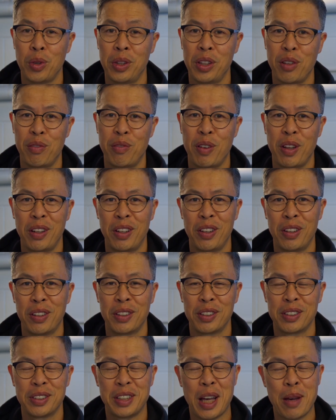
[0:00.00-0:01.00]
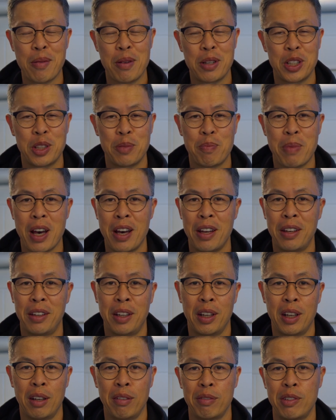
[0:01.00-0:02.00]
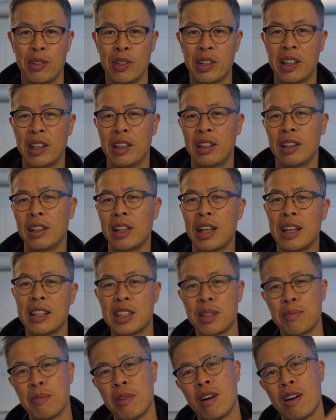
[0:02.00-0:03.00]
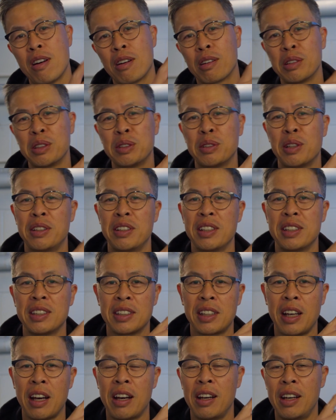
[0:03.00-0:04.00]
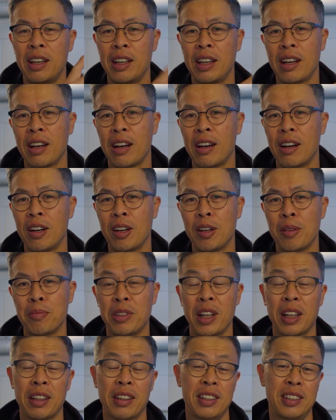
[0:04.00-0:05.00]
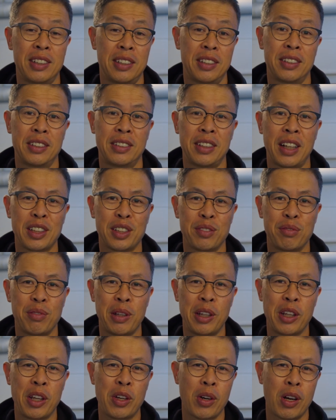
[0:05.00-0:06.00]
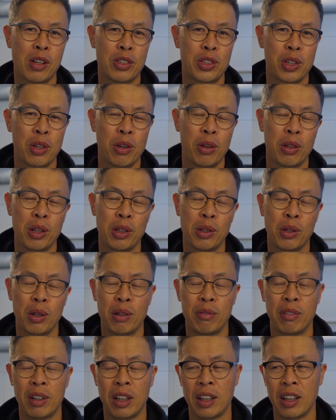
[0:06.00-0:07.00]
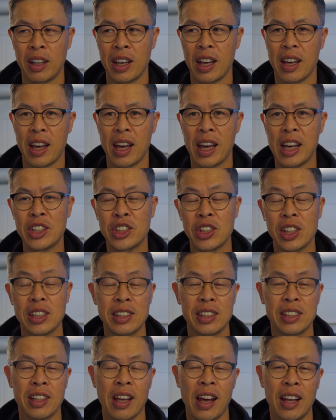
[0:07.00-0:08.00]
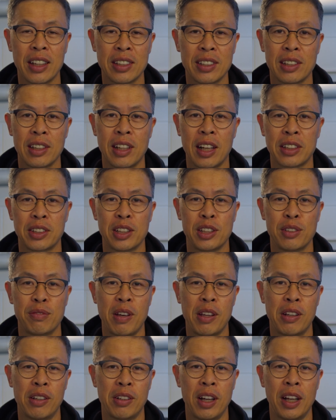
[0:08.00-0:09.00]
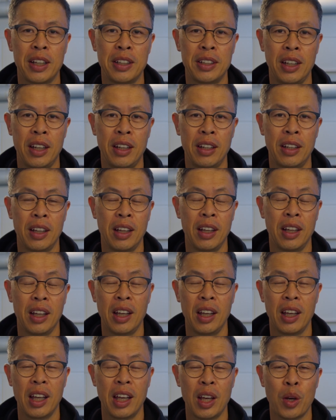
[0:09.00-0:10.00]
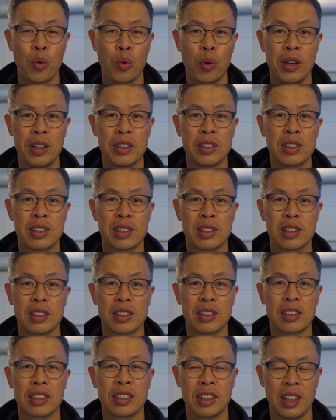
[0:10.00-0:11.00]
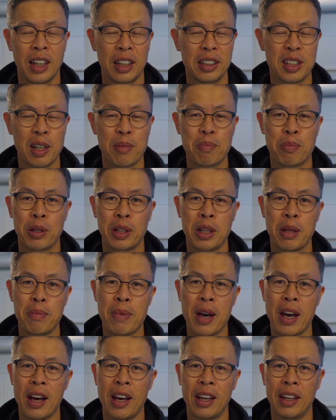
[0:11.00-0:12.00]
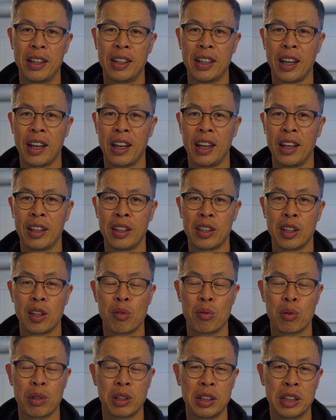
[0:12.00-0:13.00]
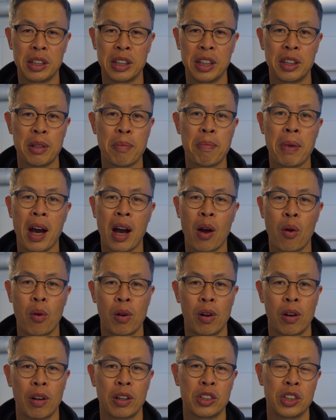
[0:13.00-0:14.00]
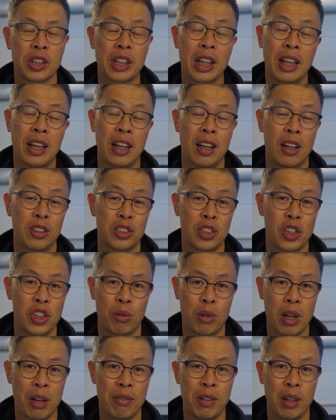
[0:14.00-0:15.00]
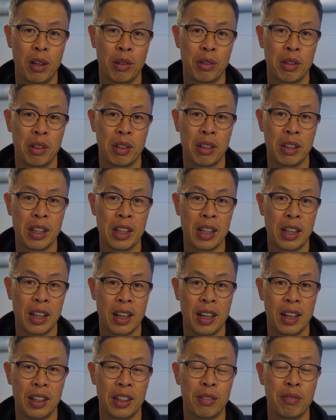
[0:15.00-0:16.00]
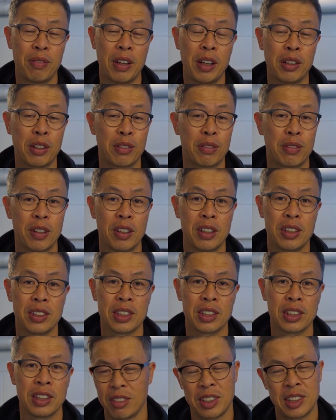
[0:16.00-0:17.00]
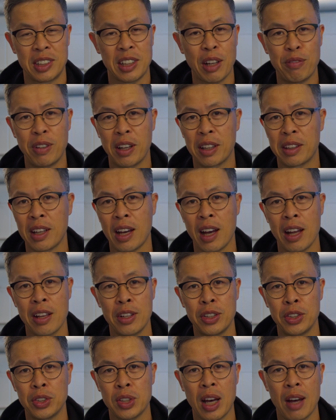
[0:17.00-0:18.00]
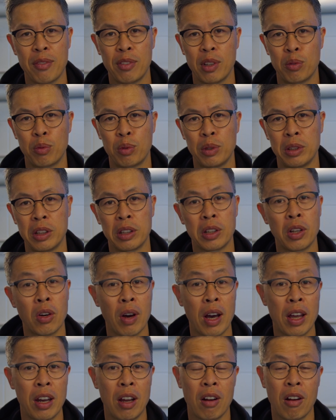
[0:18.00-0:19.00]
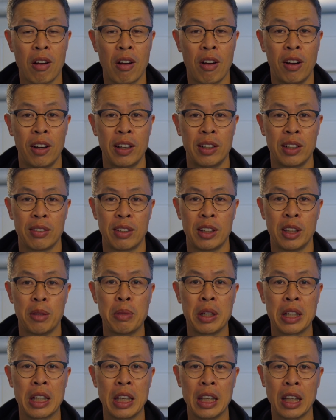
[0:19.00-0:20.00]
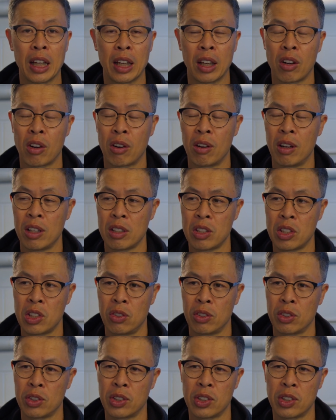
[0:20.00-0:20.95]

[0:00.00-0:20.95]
when the fender damage is bad enough, you can lay some hot glue on this guy. Like this next video I'll show you of a HSS Lexus fender I did. It was kinked up pretty bad, and you really need the power to get it out, to rough out the fender first. Stuff like that, you just have to really go at it hard in the beginning, or else